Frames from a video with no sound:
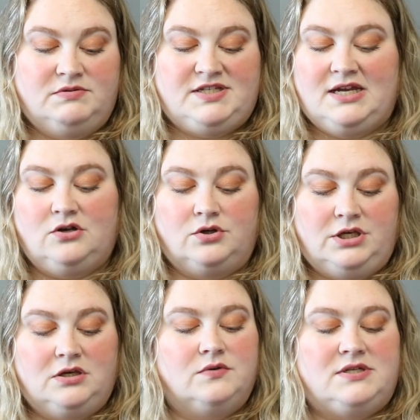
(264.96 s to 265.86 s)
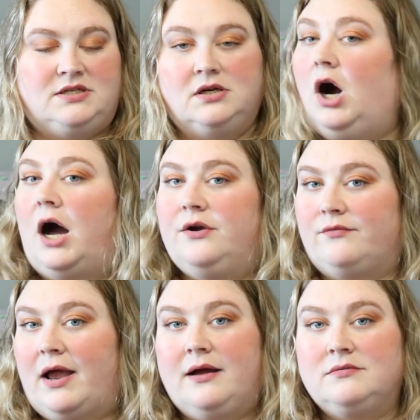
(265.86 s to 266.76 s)
single use cotton
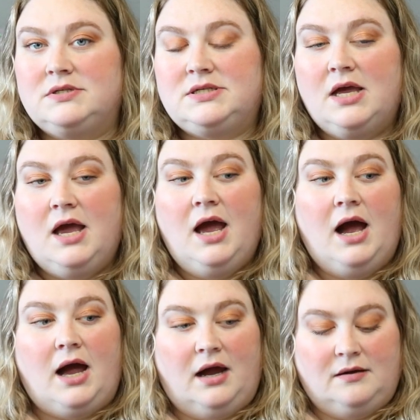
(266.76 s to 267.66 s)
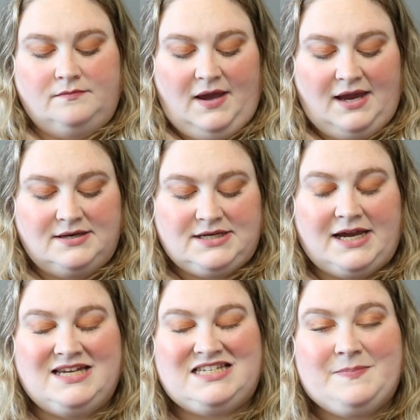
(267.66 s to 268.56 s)
rounds. Um, and
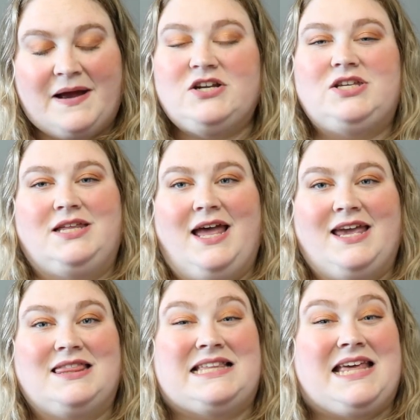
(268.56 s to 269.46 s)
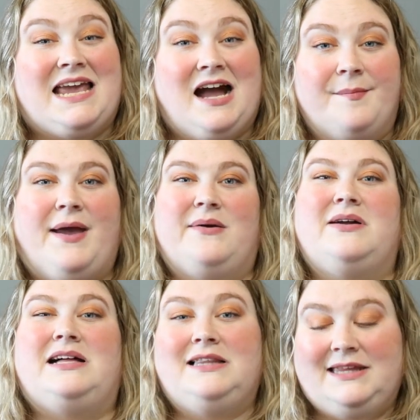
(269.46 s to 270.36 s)
I especially like that they come
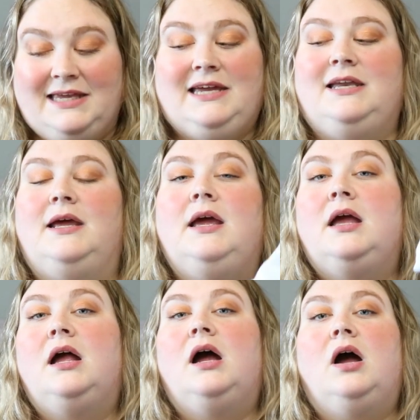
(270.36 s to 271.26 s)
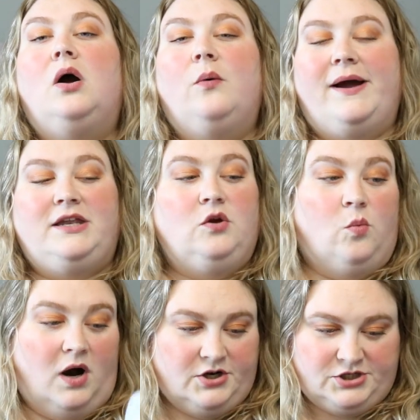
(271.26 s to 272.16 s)
out clean when you
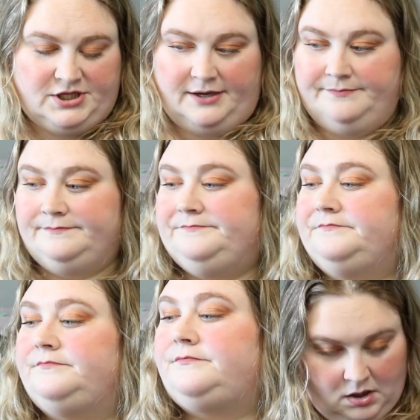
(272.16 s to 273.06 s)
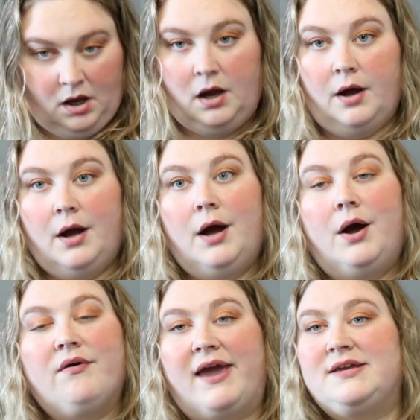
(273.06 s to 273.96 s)
wash them.
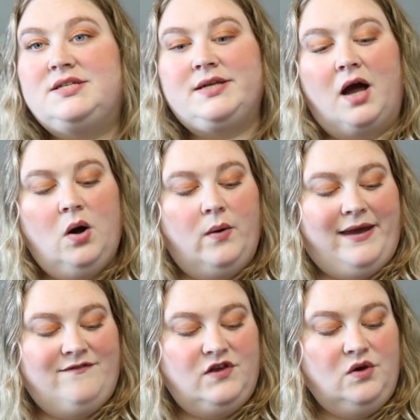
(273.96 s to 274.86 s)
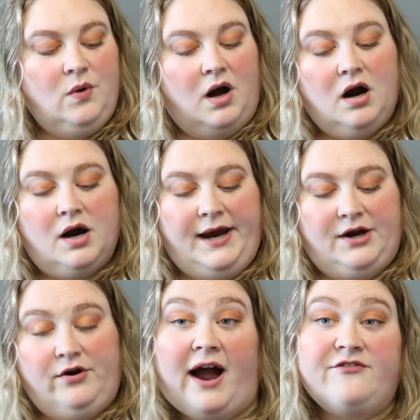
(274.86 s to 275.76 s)
Okay, so if you are
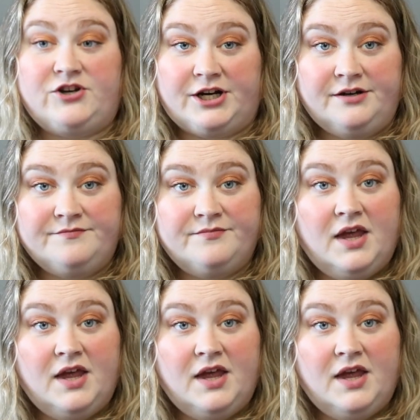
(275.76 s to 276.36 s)
a crafter,